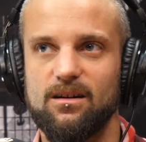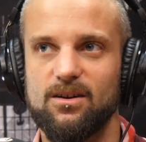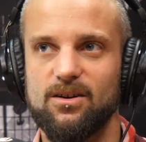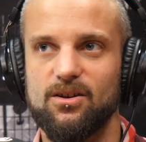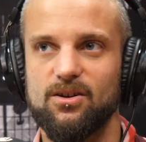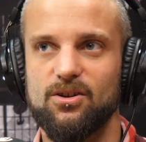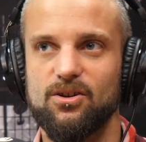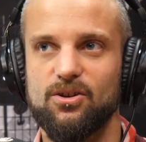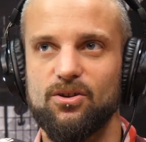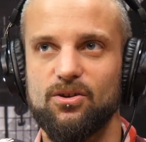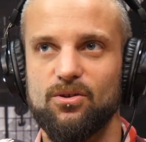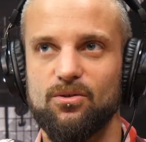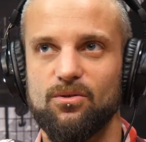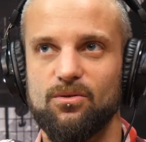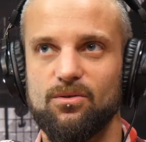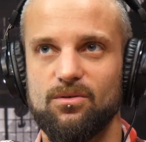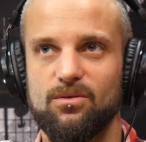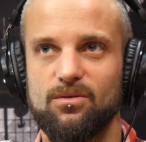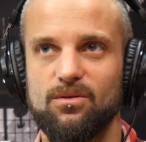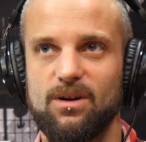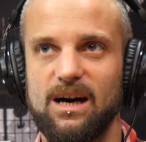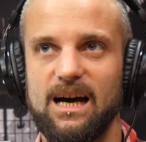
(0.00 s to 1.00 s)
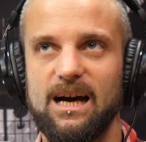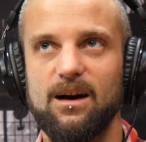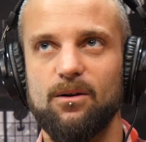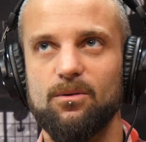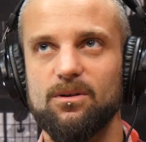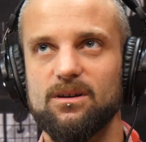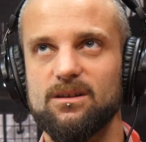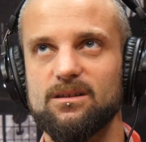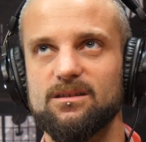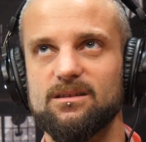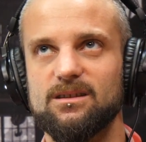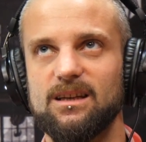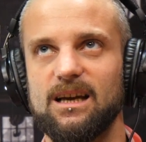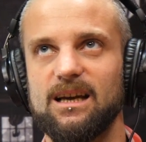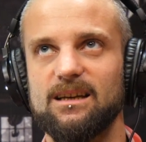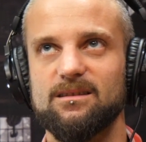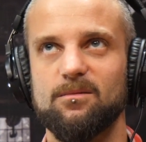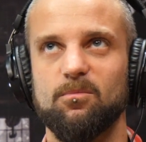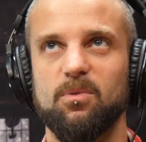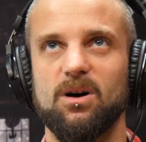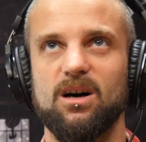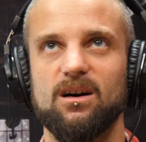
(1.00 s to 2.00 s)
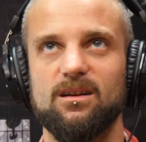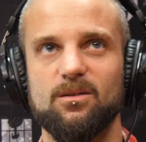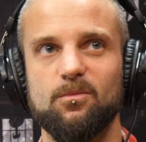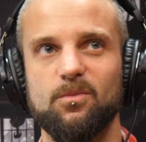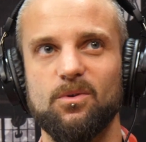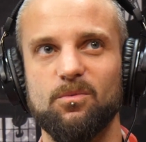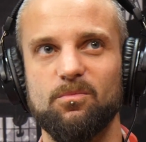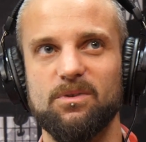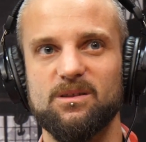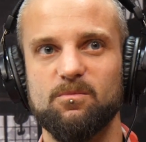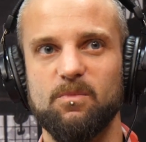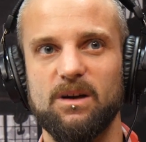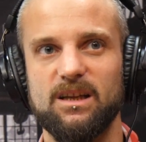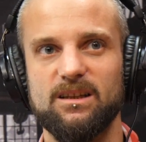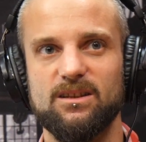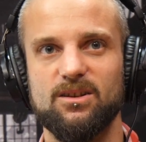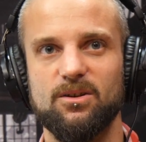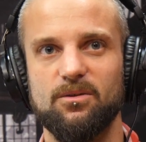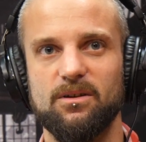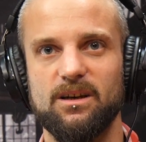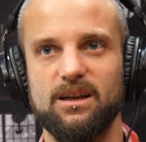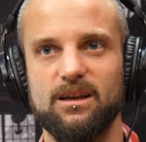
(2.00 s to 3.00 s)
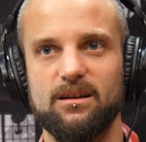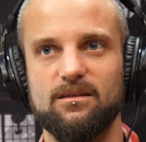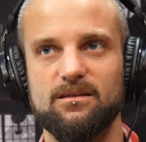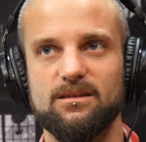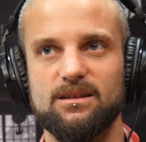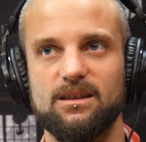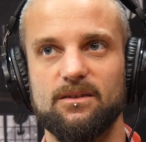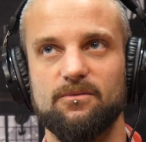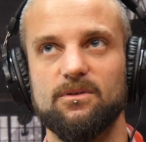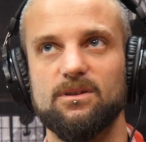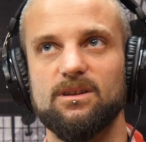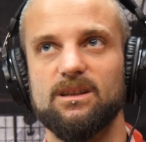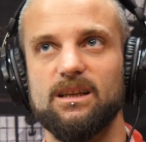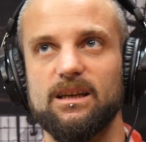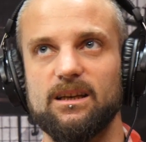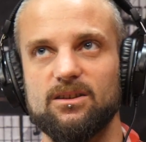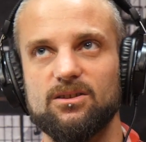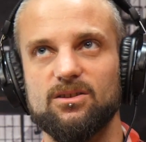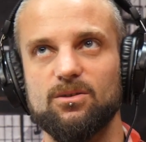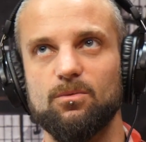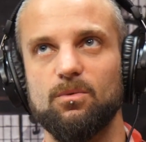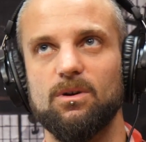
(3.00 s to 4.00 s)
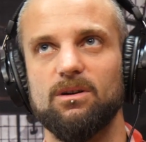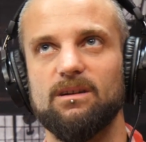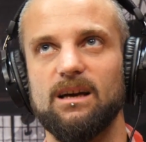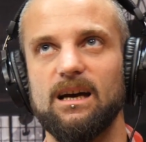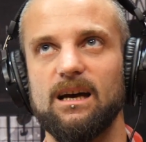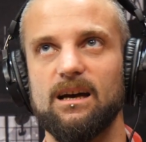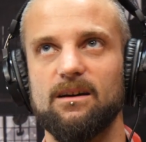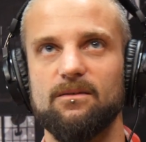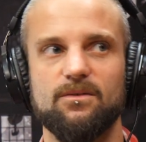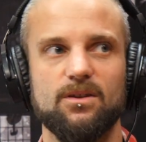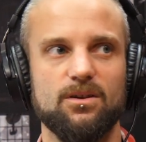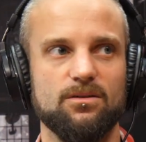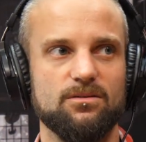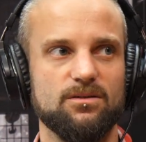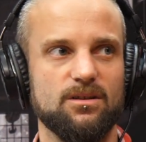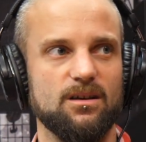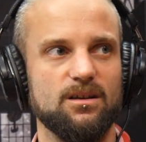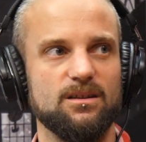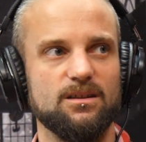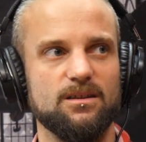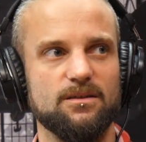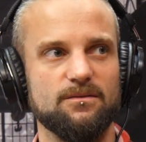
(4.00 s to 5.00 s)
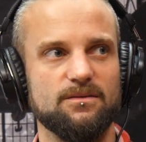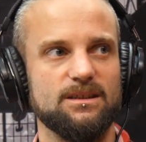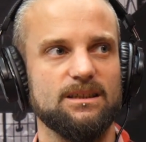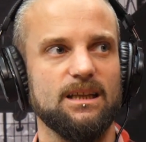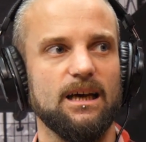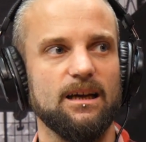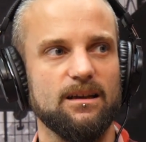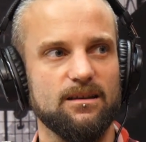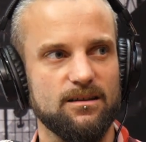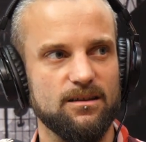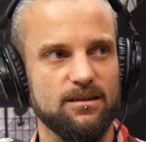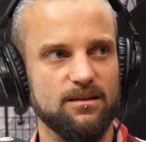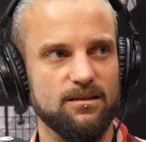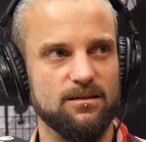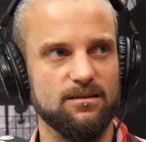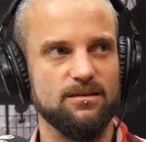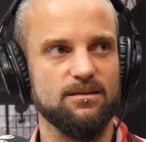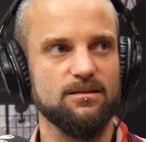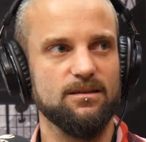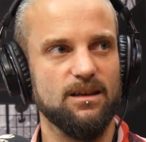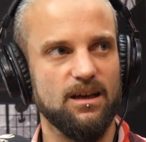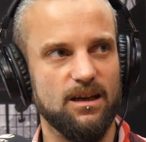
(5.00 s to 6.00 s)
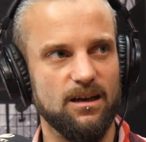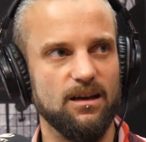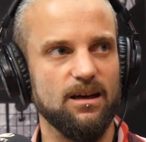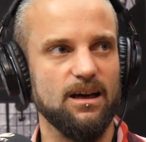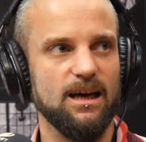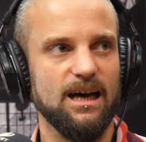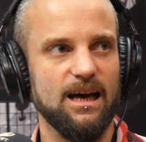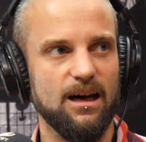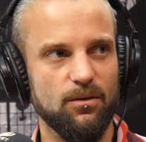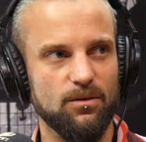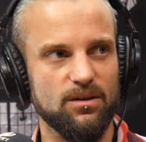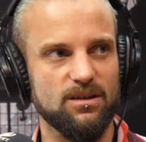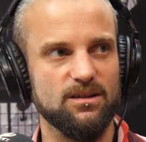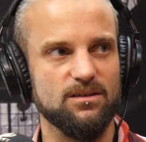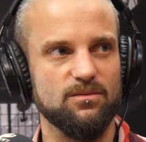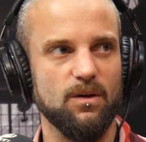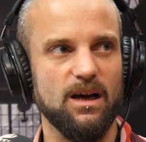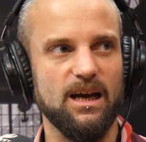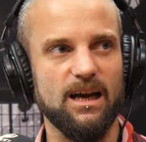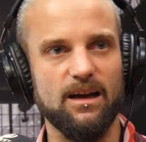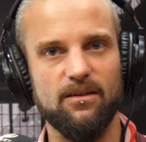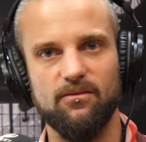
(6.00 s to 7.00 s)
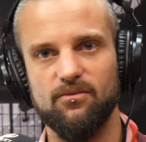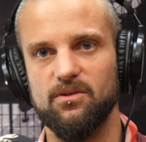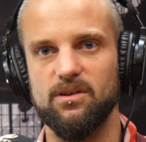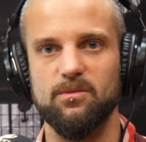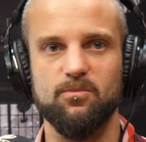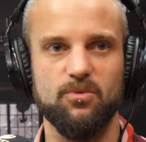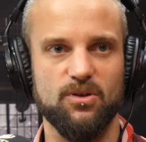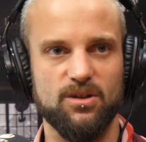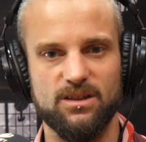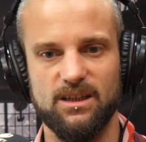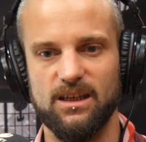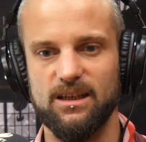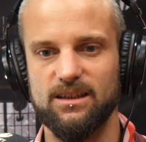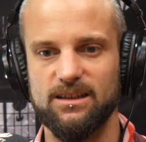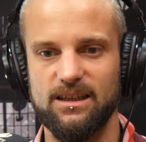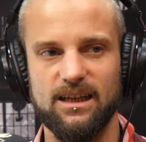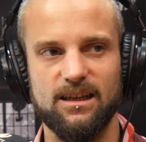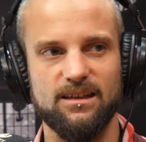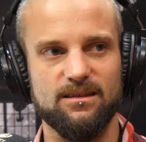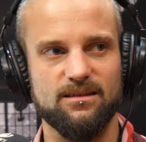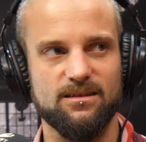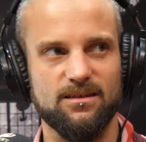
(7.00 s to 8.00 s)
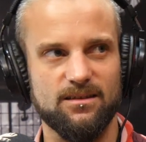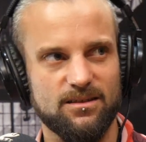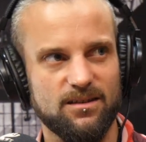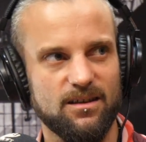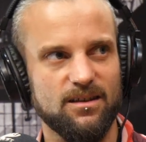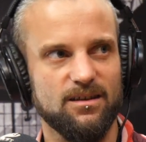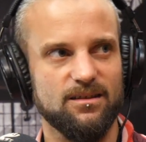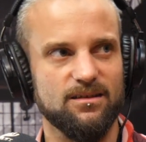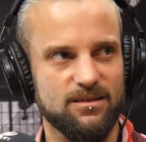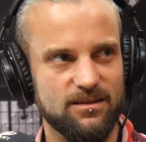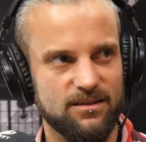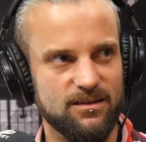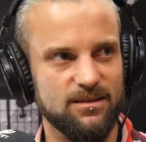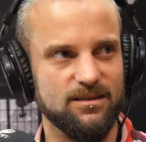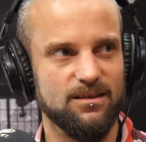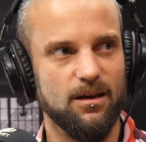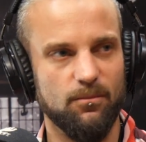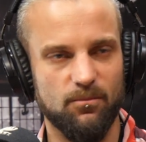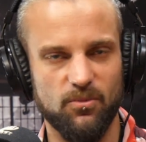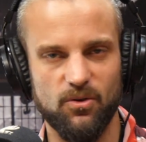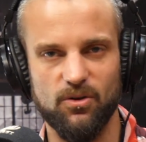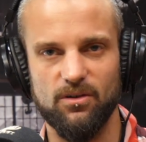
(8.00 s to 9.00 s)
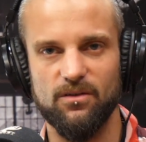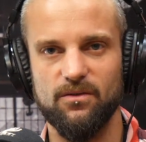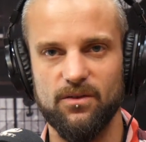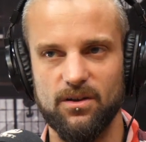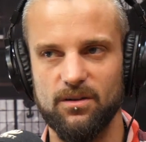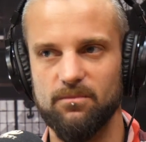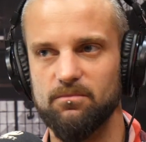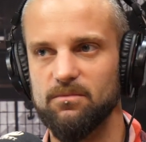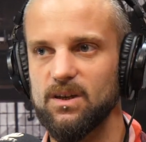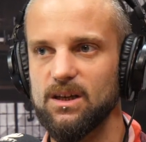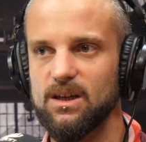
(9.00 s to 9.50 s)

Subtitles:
your hours as a partner will be spent doing different things. You won't have those kind of standard hours where every project has a certain number of them